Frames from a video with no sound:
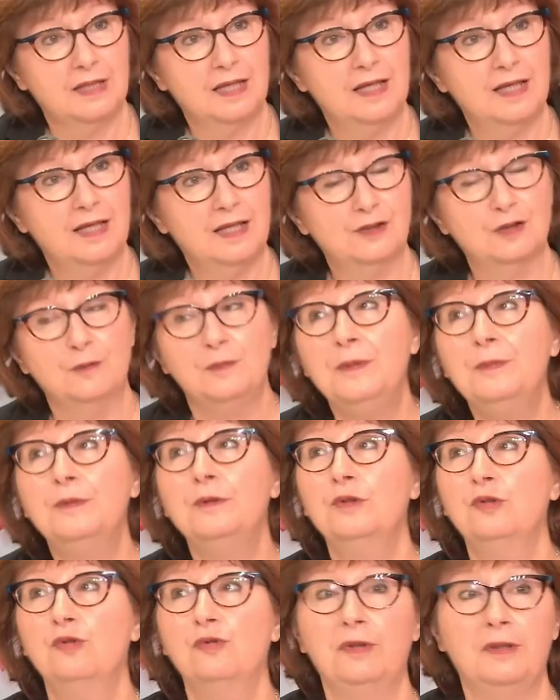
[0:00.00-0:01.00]
Yeah. So
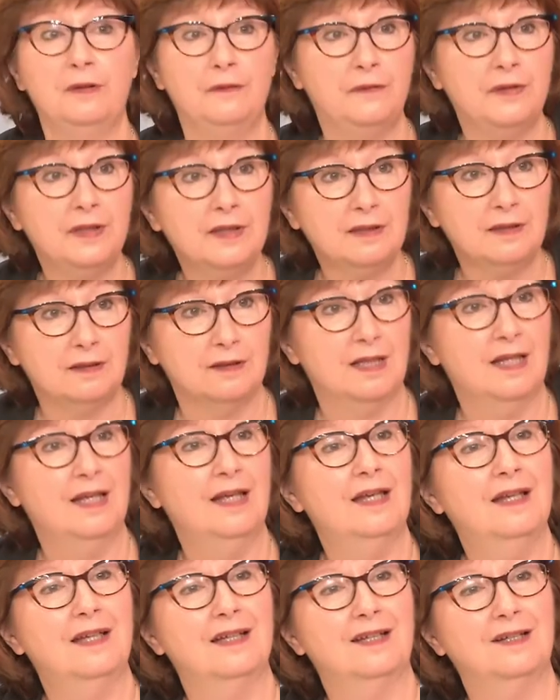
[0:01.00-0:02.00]
people who reveal
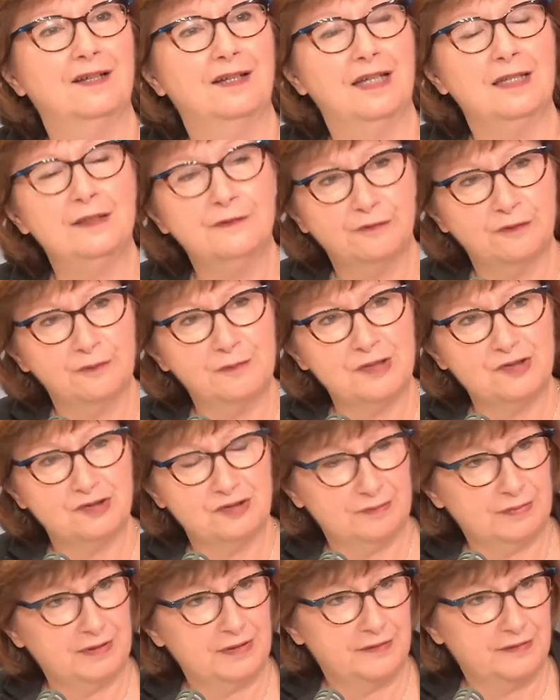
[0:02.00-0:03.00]
uh,
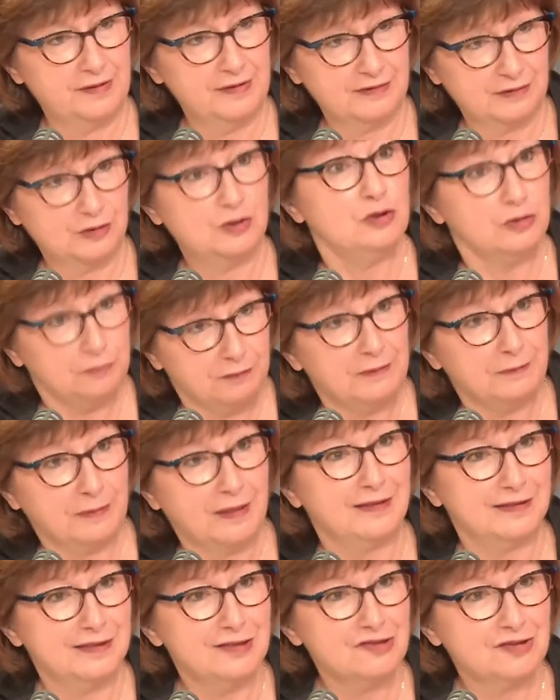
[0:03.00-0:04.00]
information about this could be
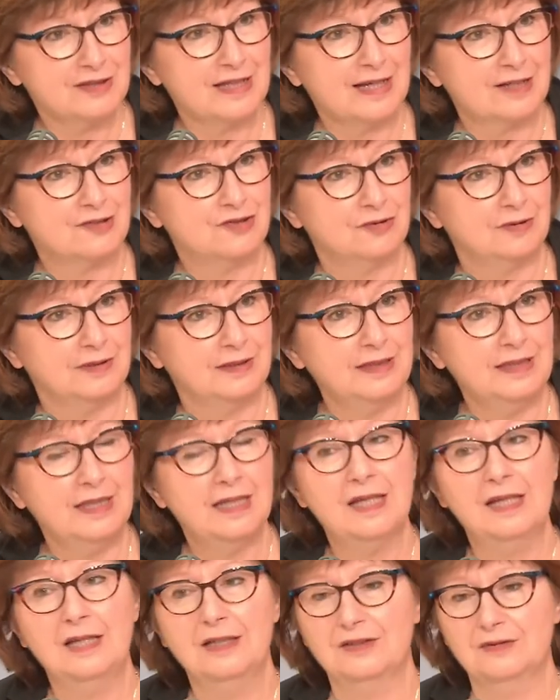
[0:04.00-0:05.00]
punished actually.
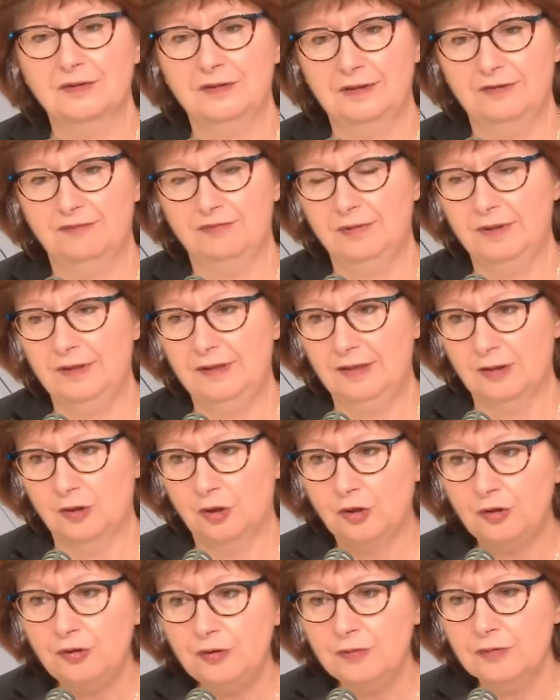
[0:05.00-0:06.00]
Mm. So it is really a
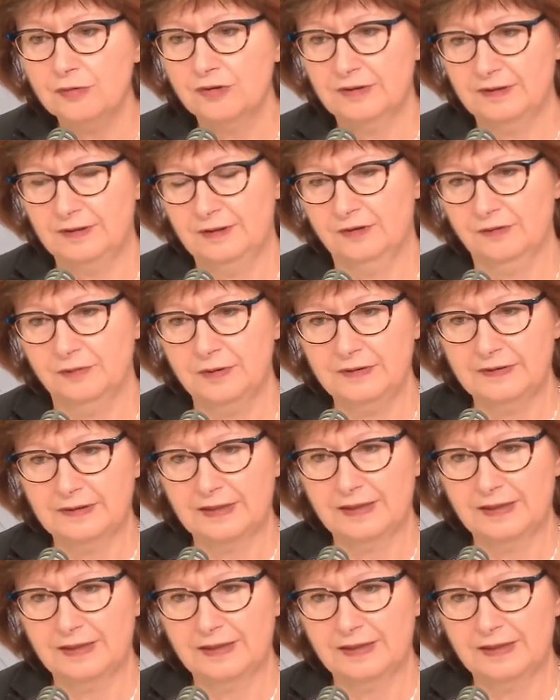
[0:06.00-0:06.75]
huge secret,